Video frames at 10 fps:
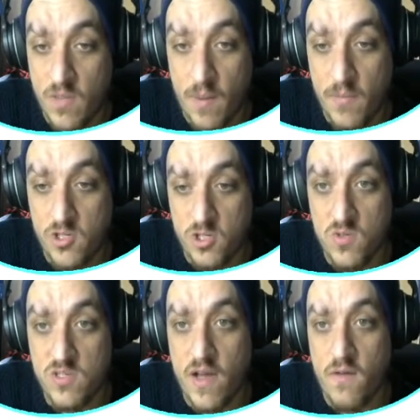Is You
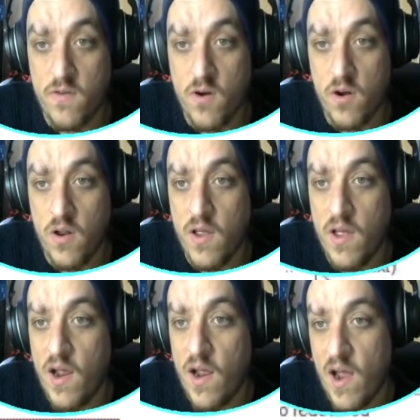style font,
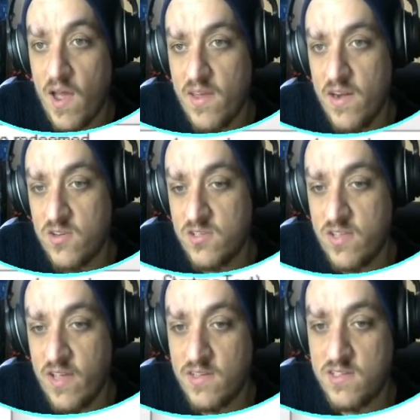and it does
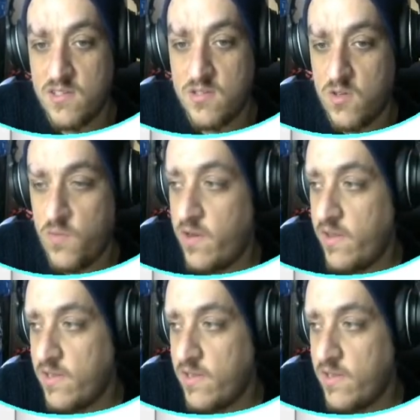this. So if we did this,